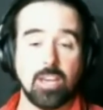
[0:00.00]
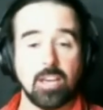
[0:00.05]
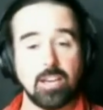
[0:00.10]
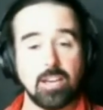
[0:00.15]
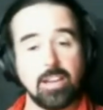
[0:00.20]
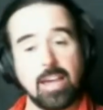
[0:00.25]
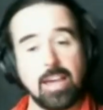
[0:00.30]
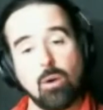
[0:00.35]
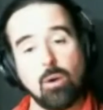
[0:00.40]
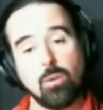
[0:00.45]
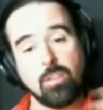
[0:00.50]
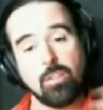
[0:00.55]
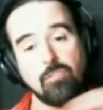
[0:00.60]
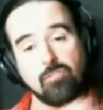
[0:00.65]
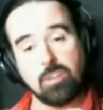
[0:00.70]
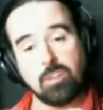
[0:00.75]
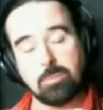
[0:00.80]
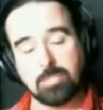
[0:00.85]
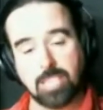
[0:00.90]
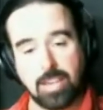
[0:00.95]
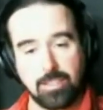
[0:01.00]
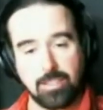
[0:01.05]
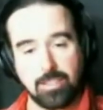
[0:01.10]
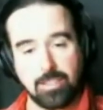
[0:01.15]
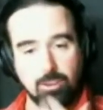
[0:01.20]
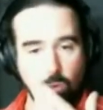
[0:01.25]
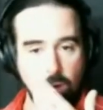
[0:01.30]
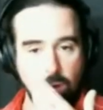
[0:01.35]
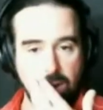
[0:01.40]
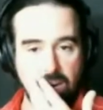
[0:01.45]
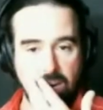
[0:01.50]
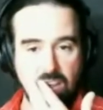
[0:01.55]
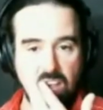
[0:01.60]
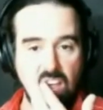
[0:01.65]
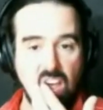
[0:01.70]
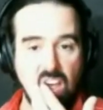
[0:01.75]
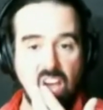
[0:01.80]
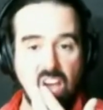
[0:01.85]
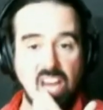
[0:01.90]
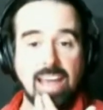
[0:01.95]
Now, on the flip side of the coin,
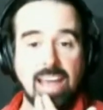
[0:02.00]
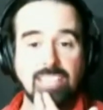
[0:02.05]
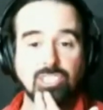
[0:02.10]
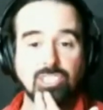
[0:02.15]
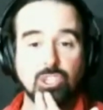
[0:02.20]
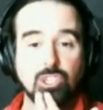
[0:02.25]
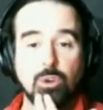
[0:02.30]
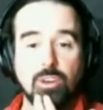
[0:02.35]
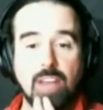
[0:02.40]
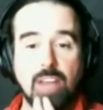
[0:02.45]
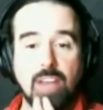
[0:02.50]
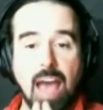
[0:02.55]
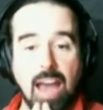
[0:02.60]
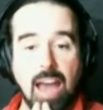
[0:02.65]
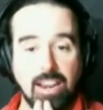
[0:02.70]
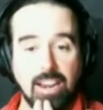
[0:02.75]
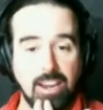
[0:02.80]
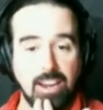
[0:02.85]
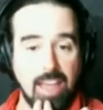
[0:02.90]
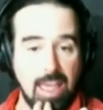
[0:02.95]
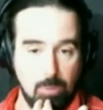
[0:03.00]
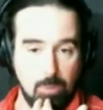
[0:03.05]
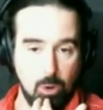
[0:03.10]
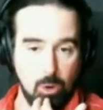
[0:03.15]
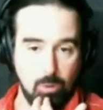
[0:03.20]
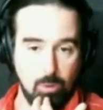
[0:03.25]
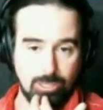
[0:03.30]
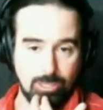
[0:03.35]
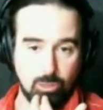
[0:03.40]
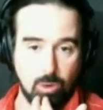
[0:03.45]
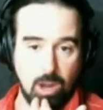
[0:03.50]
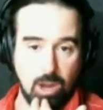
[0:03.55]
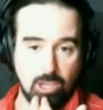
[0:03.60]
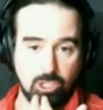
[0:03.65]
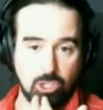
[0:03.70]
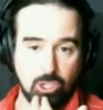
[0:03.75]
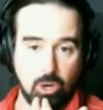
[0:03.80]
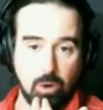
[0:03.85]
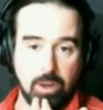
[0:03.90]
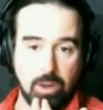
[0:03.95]
and I shall not name who this rock
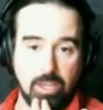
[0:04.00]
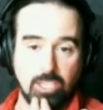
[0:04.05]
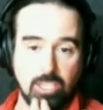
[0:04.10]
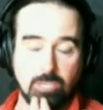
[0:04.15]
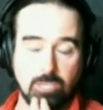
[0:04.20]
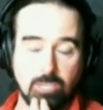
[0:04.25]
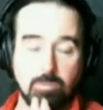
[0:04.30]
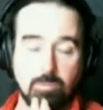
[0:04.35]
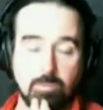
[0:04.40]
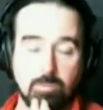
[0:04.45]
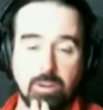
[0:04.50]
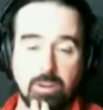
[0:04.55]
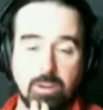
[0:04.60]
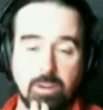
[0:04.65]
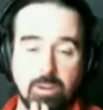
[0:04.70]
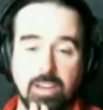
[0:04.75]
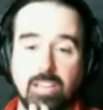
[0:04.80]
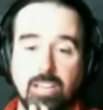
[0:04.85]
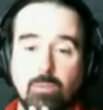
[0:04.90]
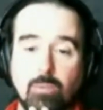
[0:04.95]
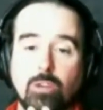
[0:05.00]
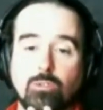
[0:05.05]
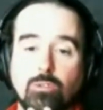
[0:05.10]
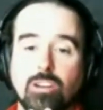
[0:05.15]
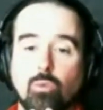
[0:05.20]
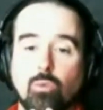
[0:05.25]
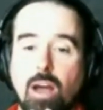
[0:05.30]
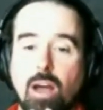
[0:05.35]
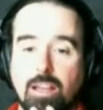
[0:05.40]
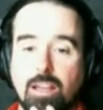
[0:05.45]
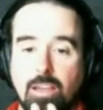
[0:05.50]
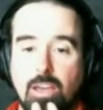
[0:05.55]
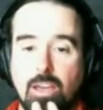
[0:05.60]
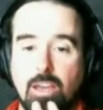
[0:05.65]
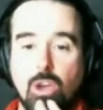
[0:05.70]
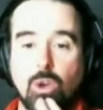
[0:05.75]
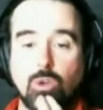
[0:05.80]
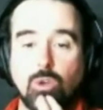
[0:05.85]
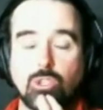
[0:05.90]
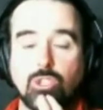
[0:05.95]
star is, but anyone who's in a
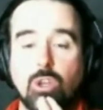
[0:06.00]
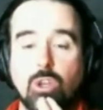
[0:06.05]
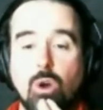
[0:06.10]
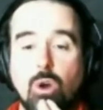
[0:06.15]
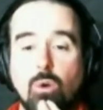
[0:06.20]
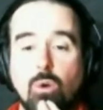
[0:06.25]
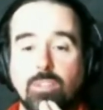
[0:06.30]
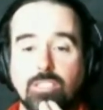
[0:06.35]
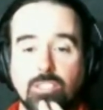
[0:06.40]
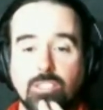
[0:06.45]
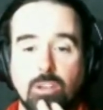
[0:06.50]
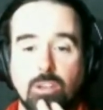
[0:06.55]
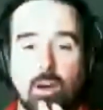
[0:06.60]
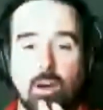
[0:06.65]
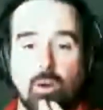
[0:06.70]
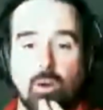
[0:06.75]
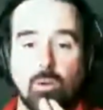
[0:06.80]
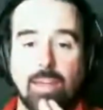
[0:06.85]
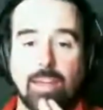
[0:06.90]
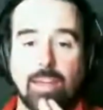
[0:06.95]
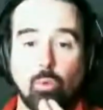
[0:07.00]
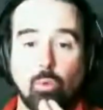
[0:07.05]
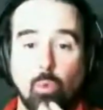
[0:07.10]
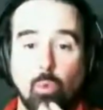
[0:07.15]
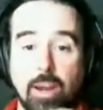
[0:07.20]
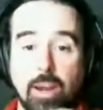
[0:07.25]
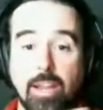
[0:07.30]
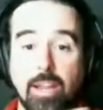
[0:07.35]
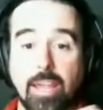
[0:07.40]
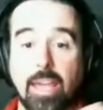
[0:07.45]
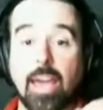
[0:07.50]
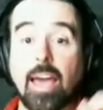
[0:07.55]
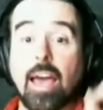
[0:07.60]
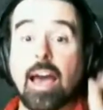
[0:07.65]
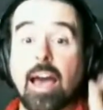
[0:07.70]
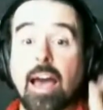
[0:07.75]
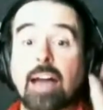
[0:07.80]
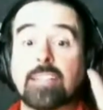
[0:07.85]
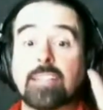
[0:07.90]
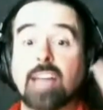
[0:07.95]
rock, who's known like
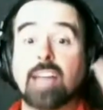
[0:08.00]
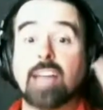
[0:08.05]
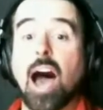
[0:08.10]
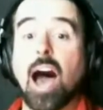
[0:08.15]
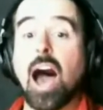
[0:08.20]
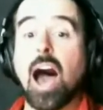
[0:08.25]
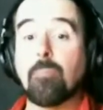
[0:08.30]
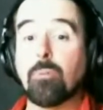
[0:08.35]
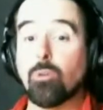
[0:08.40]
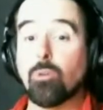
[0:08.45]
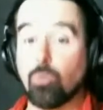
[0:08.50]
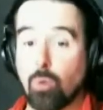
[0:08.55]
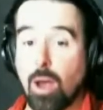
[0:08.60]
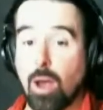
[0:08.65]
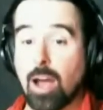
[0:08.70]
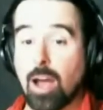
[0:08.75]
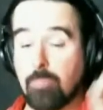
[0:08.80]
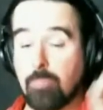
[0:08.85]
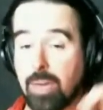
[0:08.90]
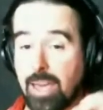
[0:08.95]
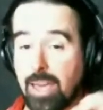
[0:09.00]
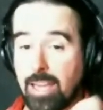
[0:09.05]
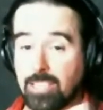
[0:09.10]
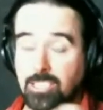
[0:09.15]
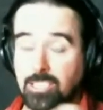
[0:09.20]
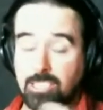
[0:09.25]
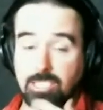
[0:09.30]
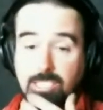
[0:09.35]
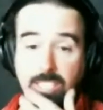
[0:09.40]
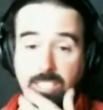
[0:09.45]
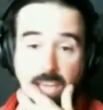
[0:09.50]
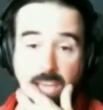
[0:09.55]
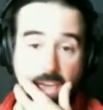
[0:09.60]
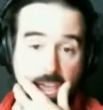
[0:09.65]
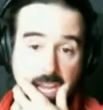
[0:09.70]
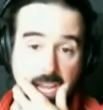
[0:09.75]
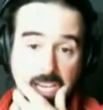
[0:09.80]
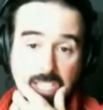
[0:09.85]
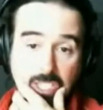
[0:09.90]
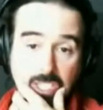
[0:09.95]
really top rock bands since the
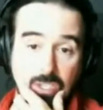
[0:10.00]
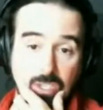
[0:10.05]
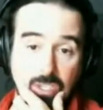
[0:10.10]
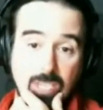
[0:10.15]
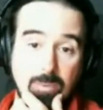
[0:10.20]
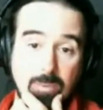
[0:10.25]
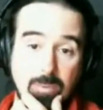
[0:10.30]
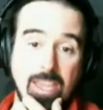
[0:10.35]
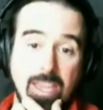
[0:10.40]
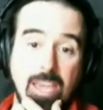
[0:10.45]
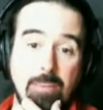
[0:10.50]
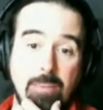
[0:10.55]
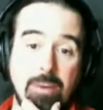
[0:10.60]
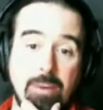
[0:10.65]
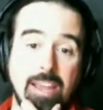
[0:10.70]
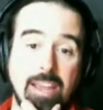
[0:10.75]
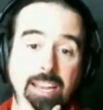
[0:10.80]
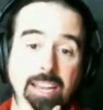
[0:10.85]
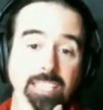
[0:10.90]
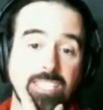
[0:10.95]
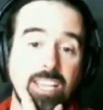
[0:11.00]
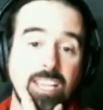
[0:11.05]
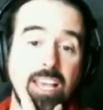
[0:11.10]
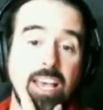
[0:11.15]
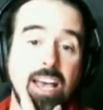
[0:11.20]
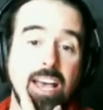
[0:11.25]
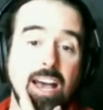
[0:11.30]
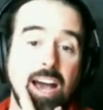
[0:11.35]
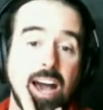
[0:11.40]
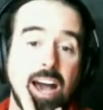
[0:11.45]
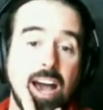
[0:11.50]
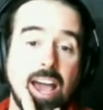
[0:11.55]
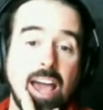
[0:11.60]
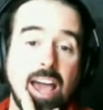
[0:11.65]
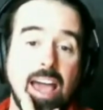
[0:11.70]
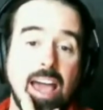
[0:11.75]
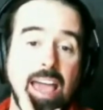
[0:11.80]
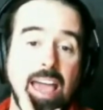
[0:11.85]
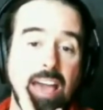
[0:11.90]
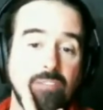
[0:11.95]
80s, because this band came out in the 80s,
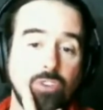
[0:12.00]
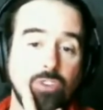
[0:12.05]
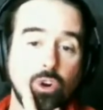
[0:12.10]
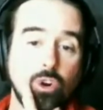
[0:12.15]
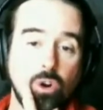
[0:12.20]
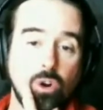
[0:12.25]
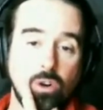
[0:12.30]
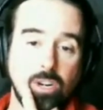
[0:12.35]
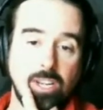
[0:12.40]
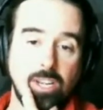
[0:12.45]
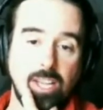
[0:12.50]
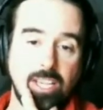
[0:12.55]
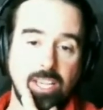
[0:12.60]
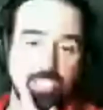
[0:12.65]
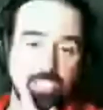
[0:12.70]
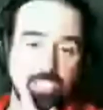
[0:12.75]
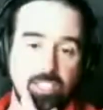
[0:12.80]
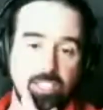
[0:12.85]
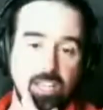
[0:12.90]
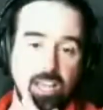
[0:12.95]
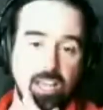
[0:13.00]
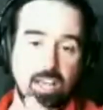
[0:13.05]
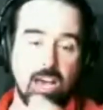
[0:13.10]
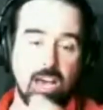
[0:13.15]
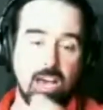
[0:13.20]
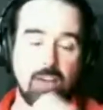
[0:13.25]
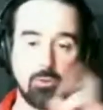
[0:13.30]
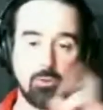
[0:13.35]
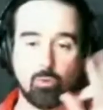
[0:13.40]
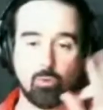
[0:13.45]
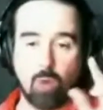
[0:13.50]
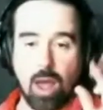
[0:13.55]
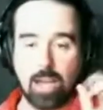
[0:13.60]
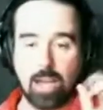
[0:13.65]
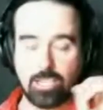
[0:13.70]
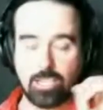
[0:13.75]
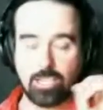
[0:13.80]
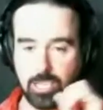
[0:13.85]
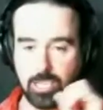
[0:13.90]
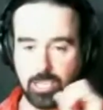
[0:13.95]
I have heard a lesson of a rock
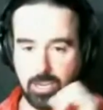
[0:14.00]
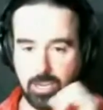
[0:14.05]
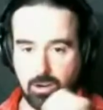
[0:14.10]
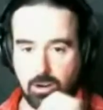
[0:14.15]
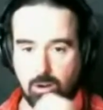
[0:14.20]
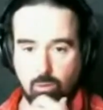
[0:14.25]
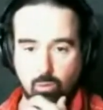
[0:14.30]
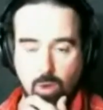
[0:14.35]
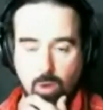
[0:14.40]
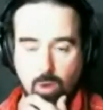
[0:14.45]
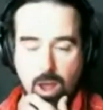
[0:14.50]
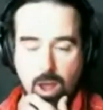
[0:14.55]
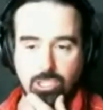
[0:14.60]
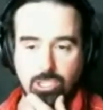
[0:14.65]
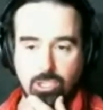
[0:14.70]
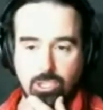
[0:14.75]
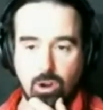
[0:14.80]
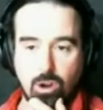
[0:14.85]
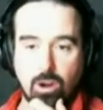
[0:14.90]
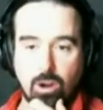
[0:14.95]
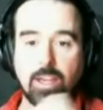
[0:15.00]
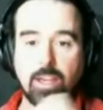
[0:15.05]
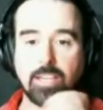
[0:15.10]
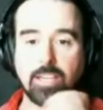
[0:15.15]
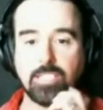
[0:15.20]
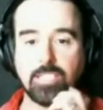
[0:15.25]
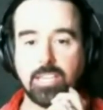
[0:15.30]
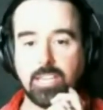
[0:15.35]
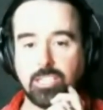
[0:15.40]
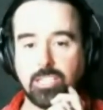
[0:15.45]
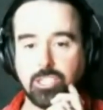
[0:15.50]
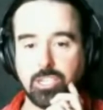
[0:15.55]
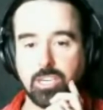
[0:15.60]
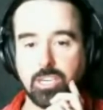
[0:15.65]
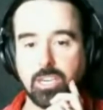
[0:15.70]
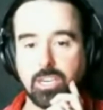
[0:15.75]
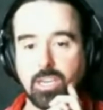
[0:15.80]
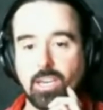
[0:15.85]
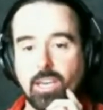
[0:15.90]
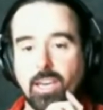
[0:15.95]
singer, a rock star
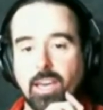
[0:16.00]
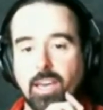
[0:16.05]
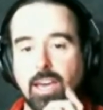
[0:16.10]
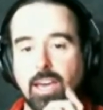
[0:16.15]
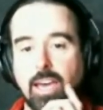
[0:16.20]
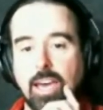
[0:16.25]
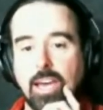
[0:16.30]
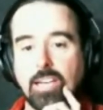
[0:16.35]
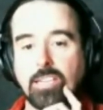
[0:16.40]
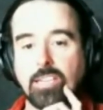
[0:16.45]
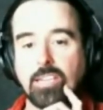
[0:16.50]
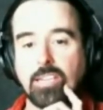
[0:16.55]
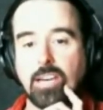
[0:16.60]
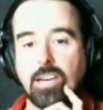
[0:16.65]
teaching, and